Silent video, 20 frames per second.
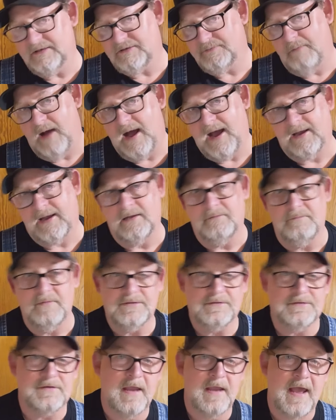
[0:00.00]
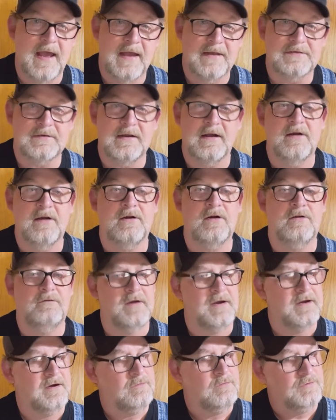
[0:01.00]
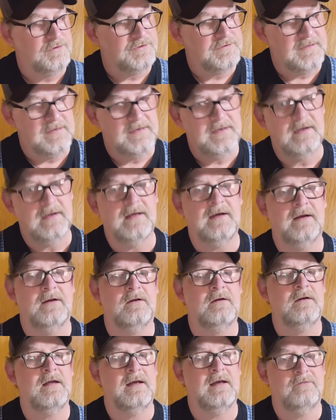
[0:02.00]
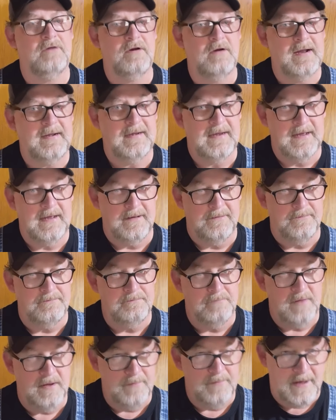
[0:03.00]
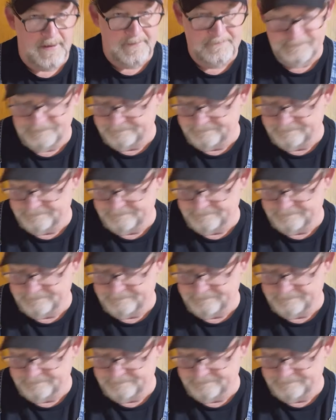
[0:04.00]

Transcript: It's Mike and Mrs. Cast Iron over here. We'll see you later. Have a great day. Bye bye.